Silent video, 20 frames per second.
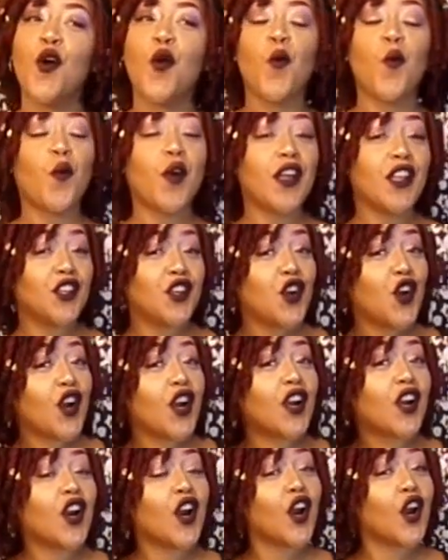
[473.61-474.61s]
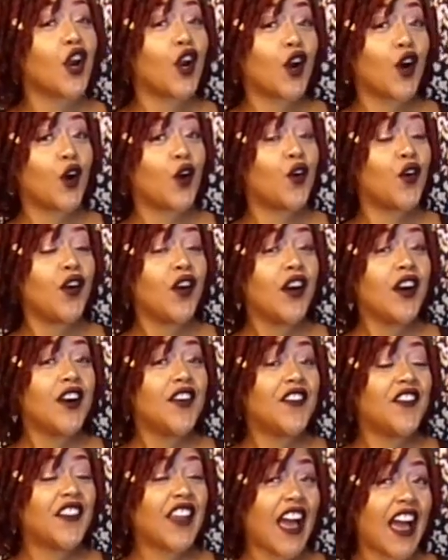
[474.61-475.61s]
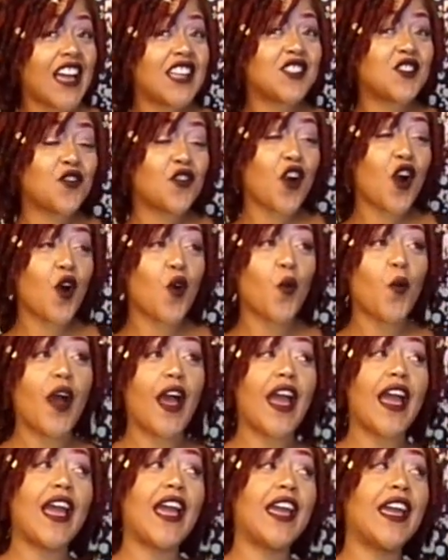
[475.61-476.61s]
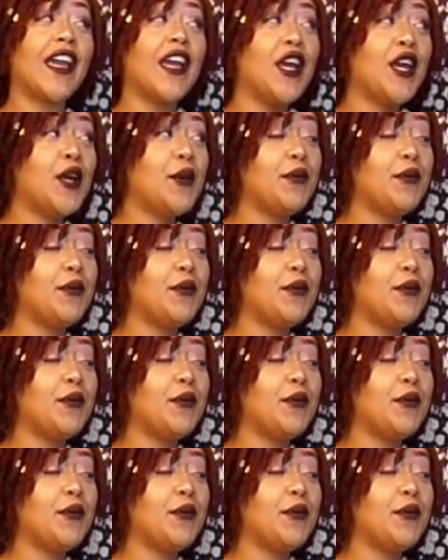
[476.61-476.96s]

When your curl flies the wrong way